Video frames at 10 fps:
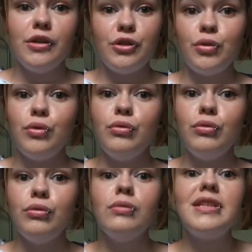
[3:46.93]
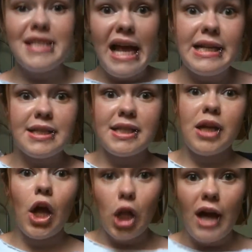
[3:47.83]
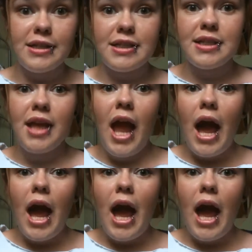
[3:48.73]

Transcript: to dissent a lot